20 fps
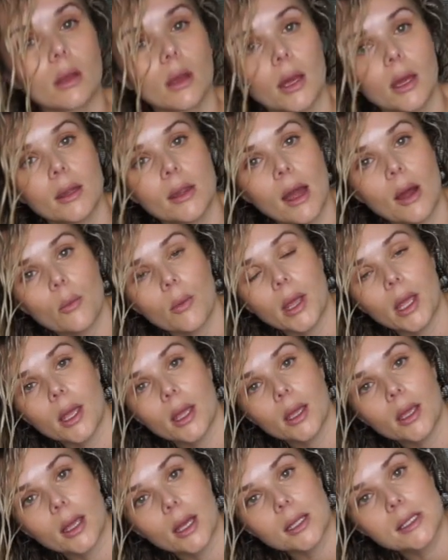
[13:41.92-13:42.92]
and that way
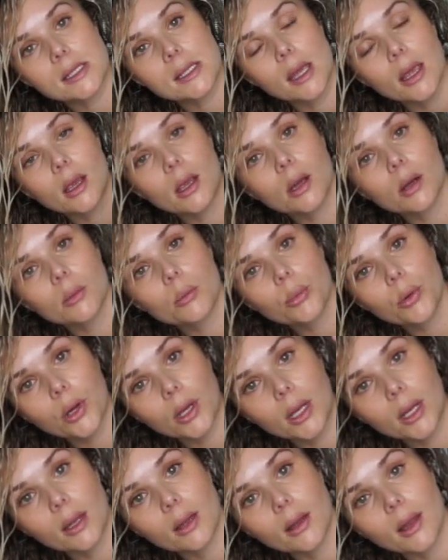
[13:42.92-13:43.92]
it gets like
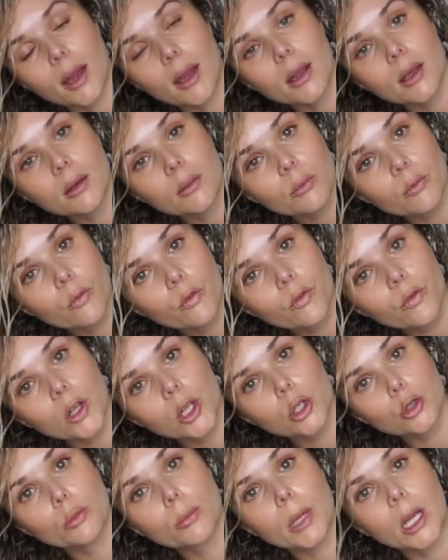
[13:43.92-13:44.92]
pretty like
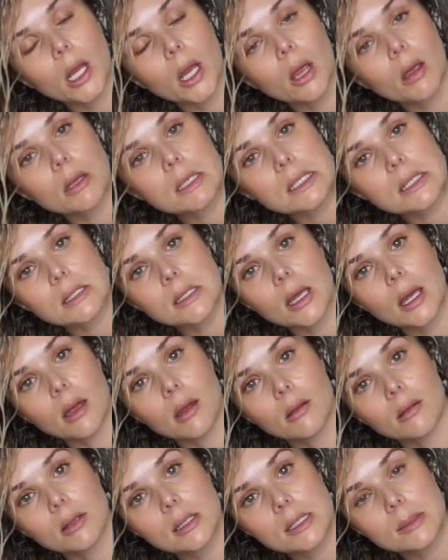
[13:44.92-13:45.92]
voluminous
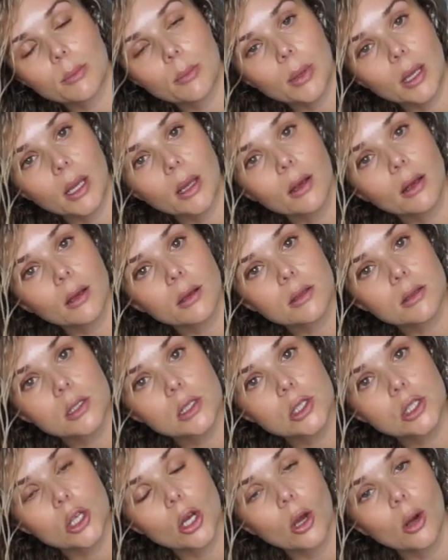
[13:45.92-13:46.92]
and big.
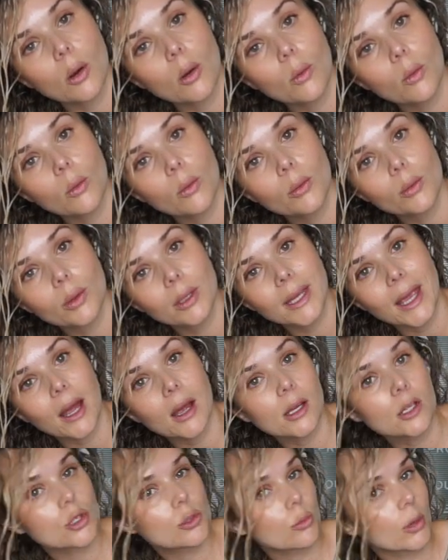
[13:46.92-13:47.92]
So yeah,
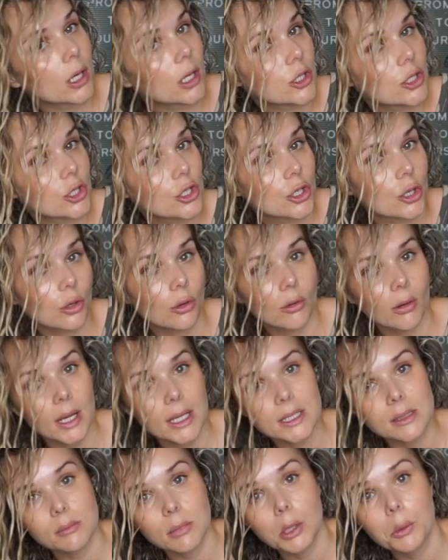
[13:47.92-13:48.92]
I just wanted to show you
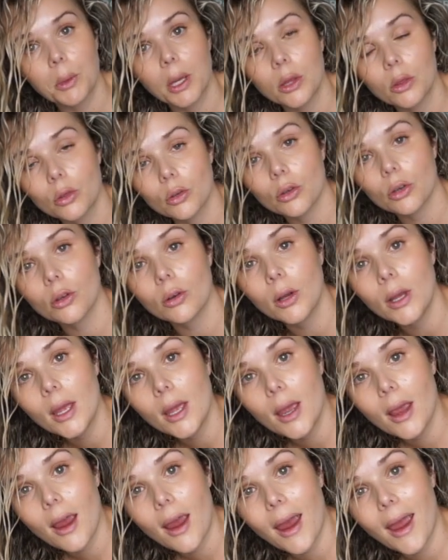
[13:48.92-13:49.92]
guys midway through,
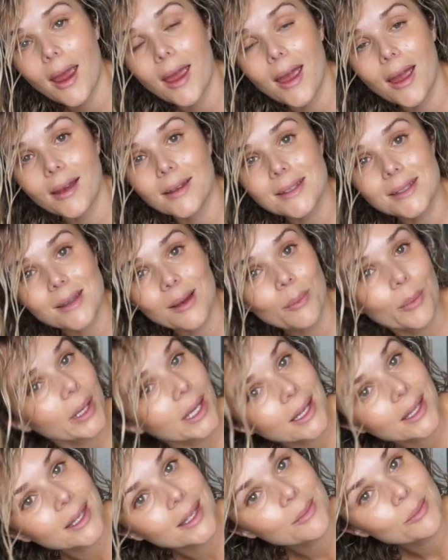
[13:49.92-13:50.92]
and I'm
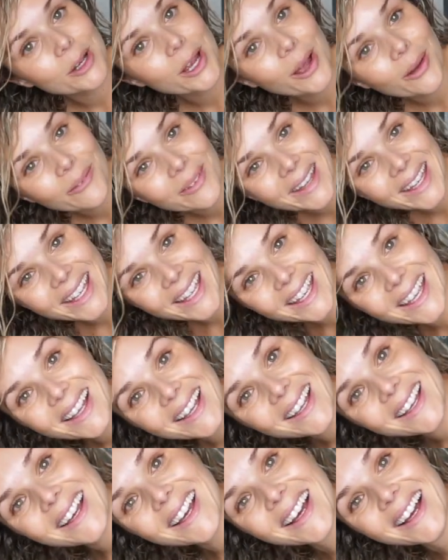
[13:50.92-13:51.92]
gonna keep
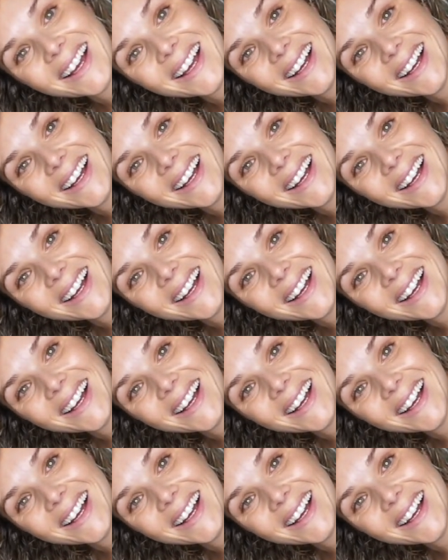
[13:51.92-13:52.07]
going.